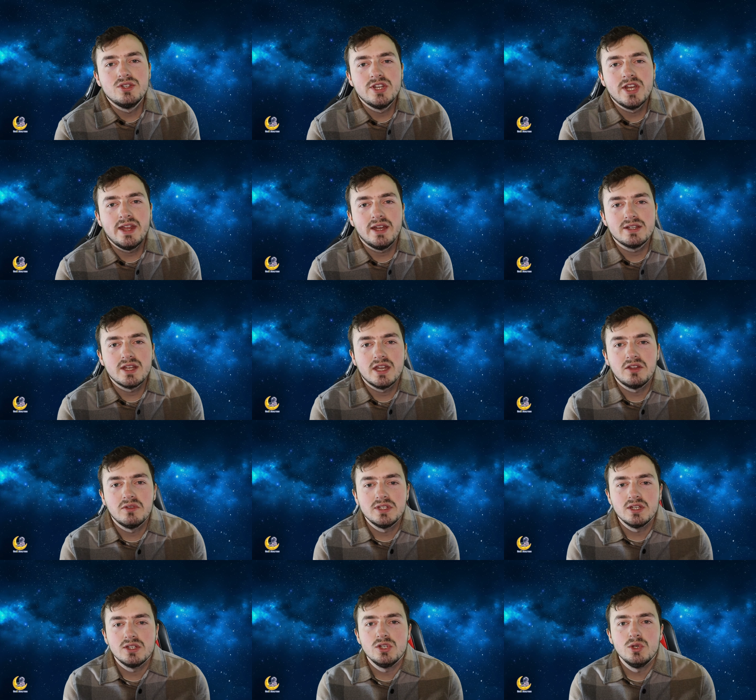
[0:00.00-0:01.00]
the GenX
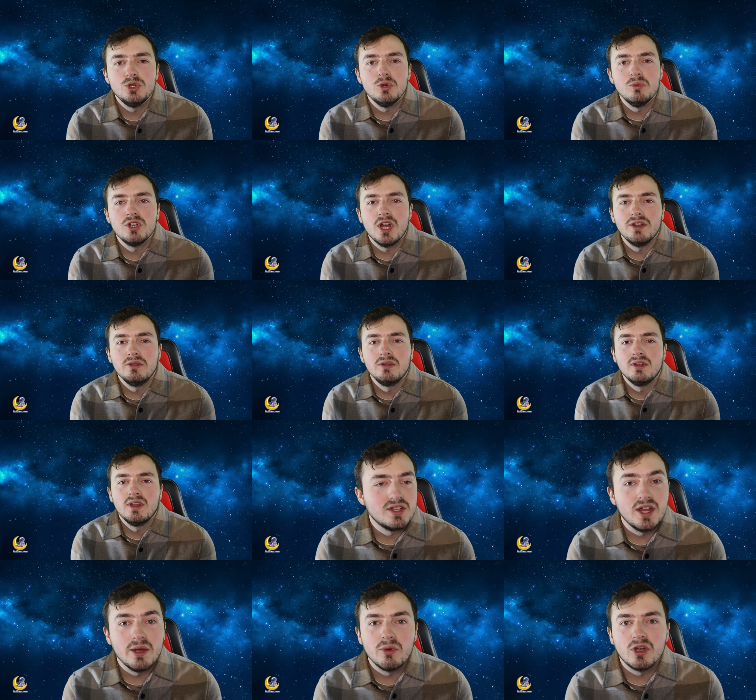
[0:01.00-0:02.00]
Analytics YouTube channel.
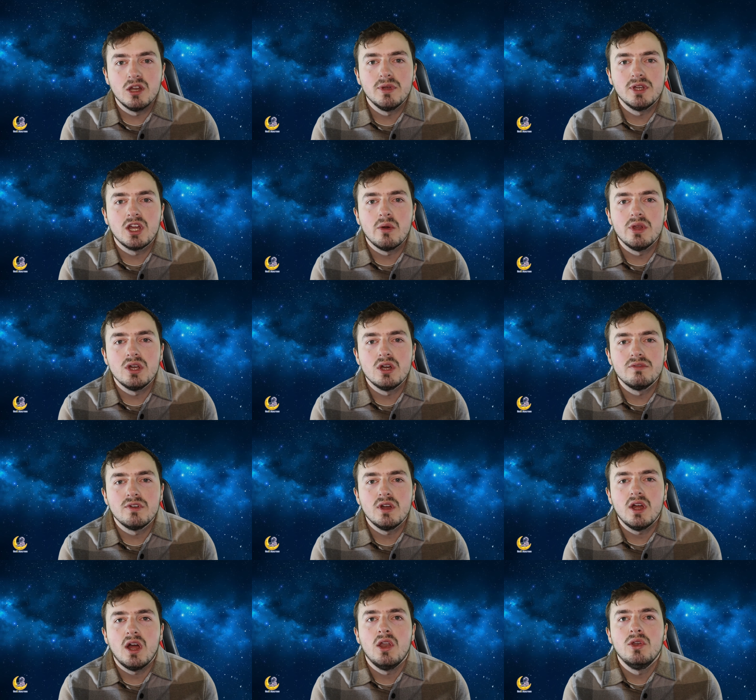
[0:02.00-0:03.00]
Today we're going to be going
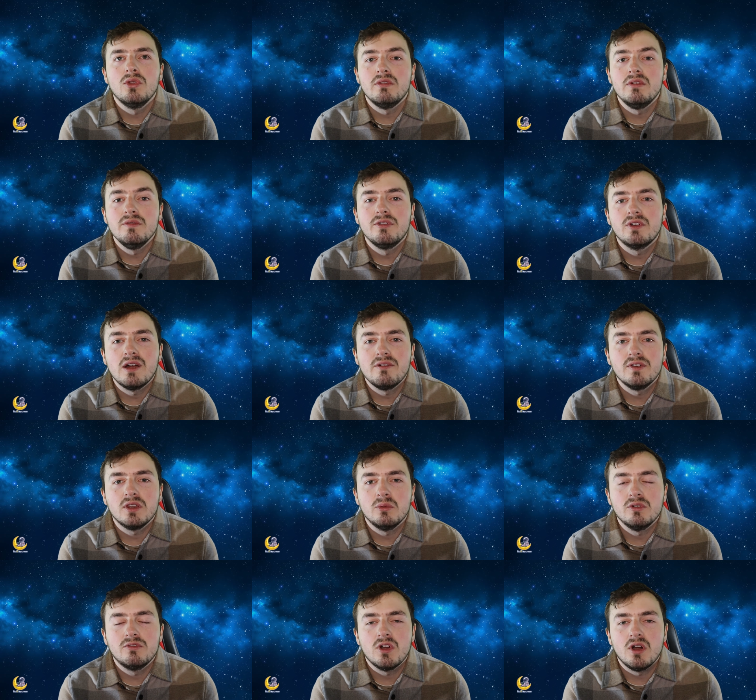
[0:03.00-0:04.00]
over another infographic that
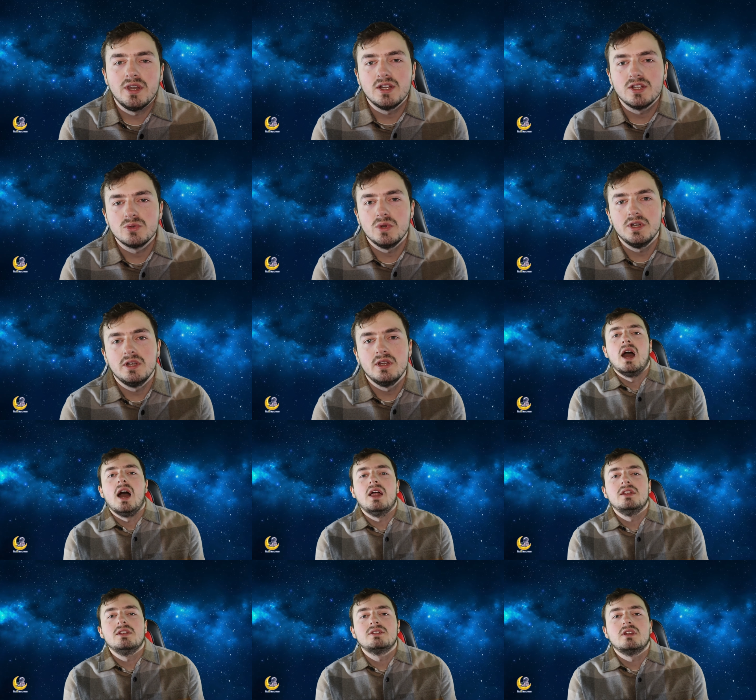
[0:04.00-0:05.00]
we've got on our Twitter,
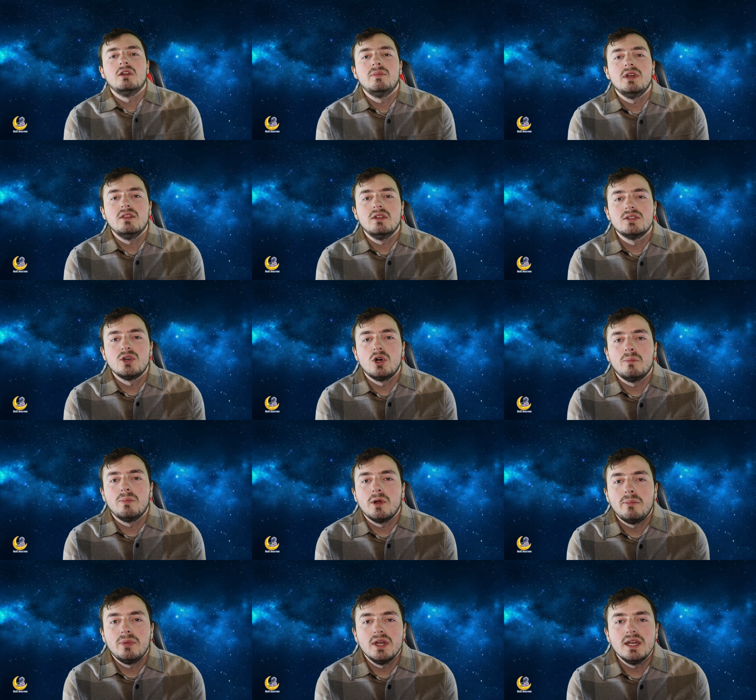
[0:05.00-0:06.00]
and it's going to be the top
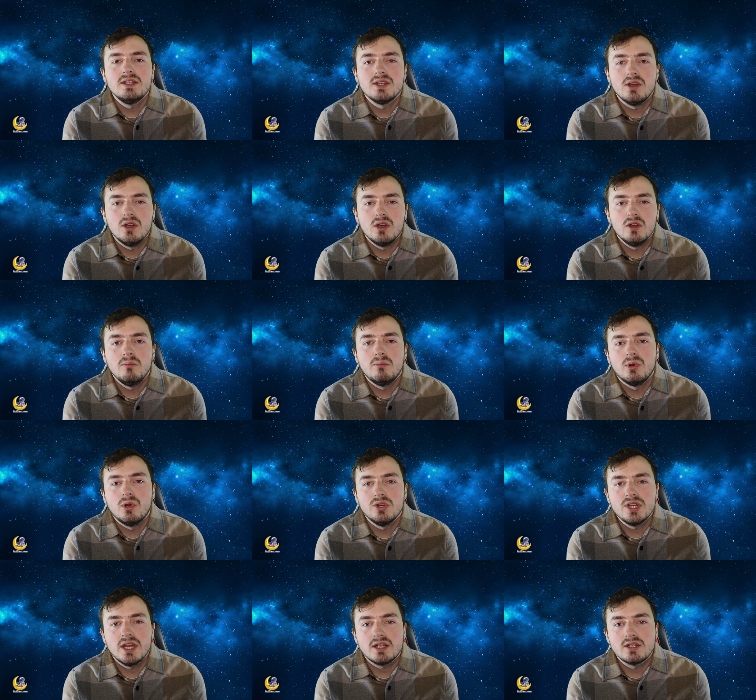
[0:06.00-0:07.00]
play to earn
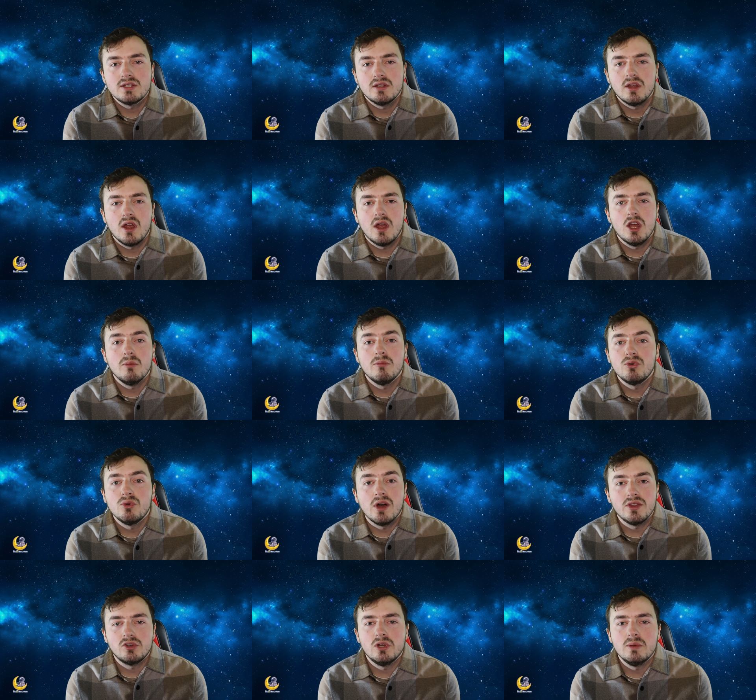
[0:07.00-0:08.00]
projects
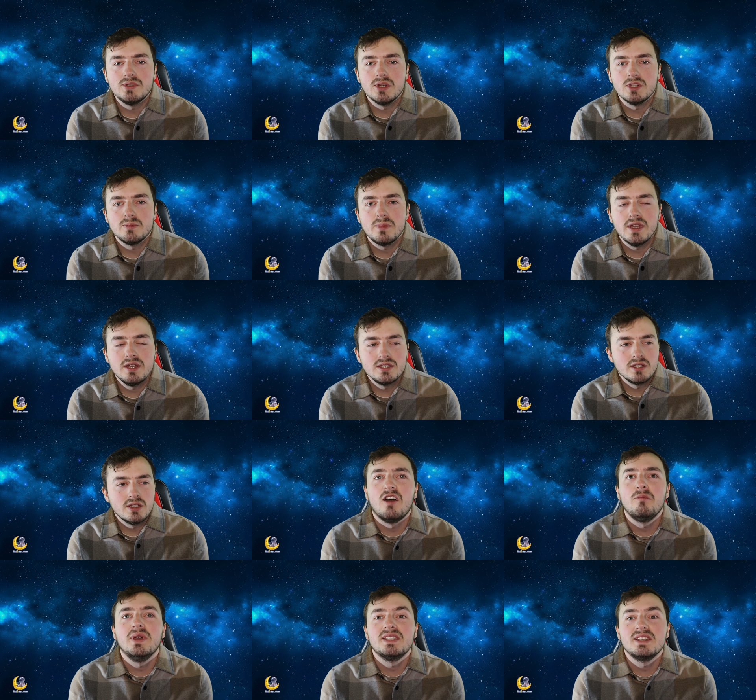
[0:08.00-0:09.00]
throughout the crypto space.
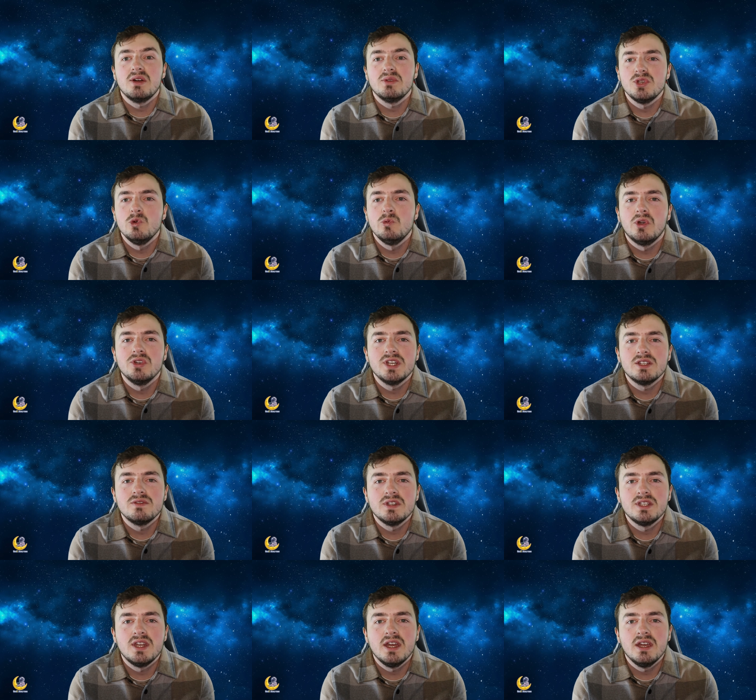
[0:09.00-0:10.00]
I've picked out two projects
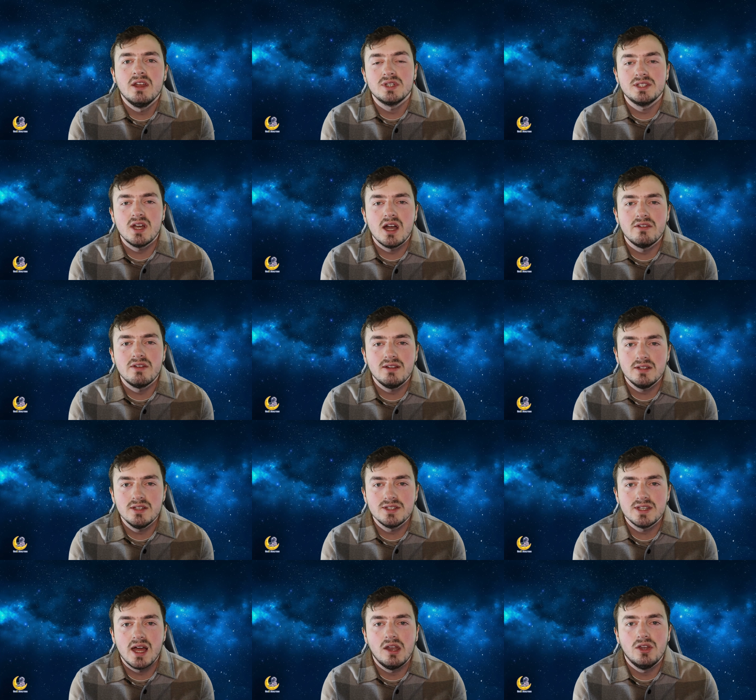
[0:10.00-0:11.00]
for today, Star
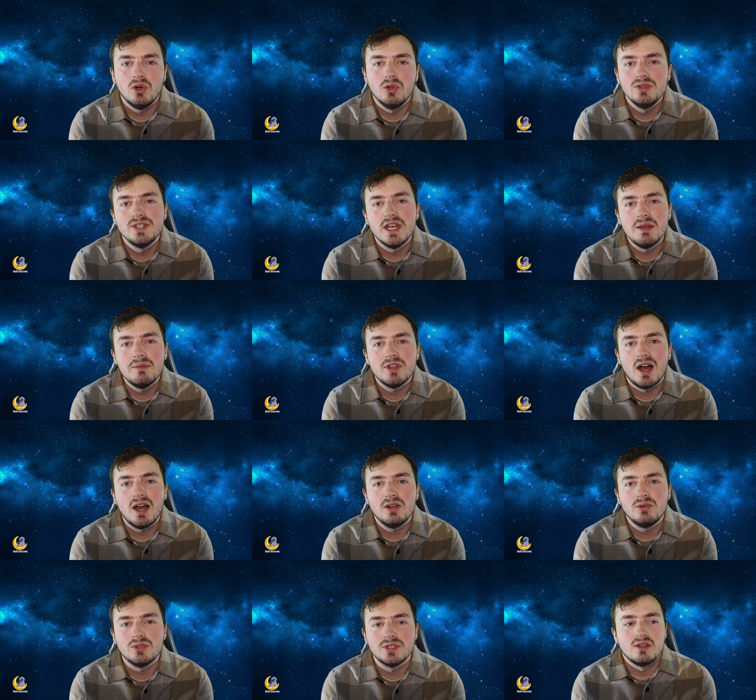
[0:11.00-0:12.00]
Atlas and Untamed
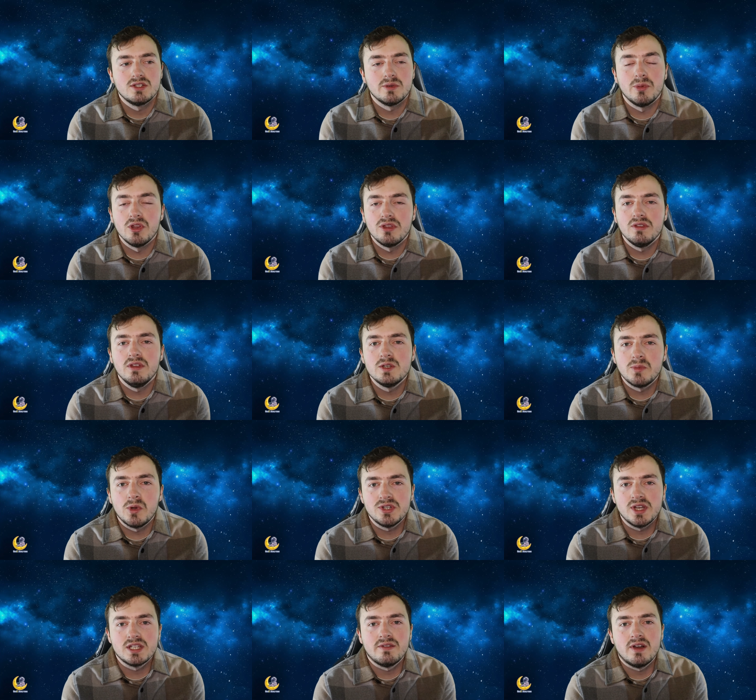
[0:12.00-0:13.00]
Isles. So both of these
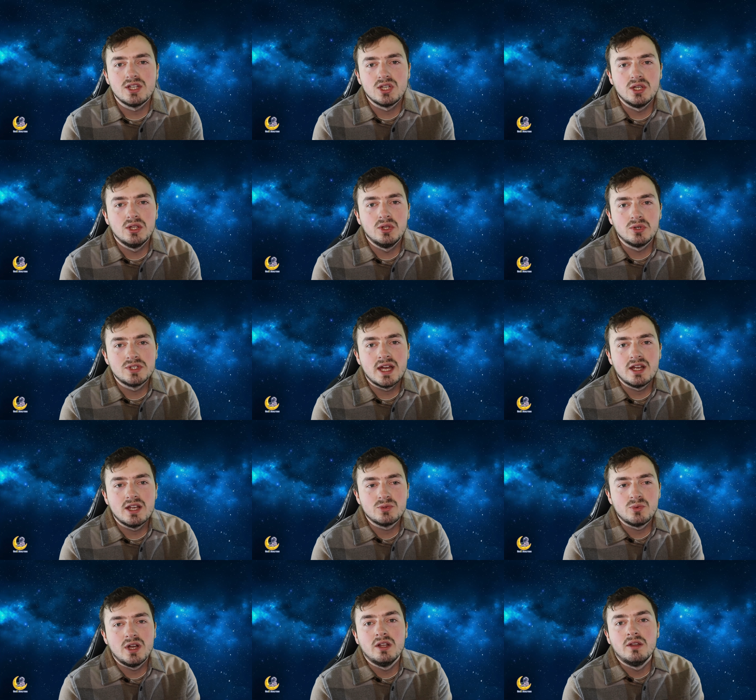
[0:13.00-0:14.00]
projects I've actually looked at
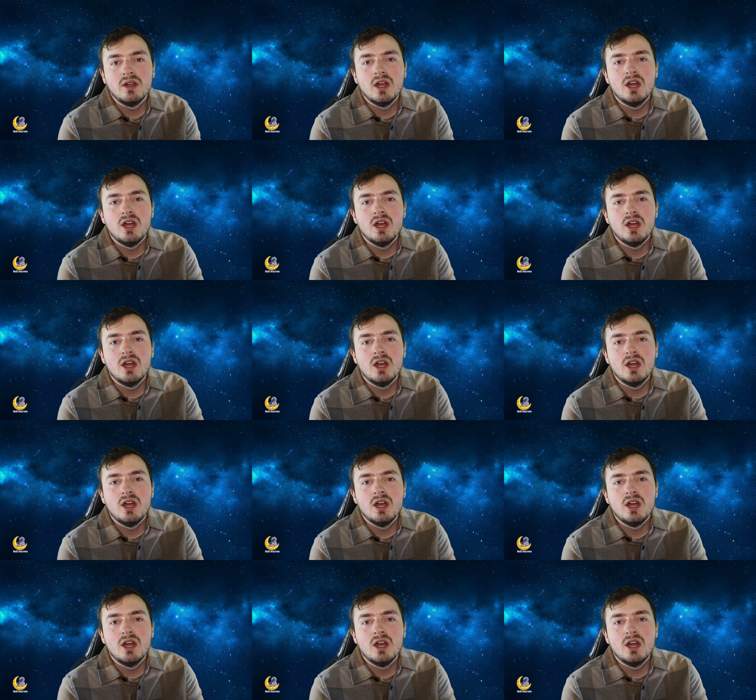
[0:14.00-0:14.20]
as well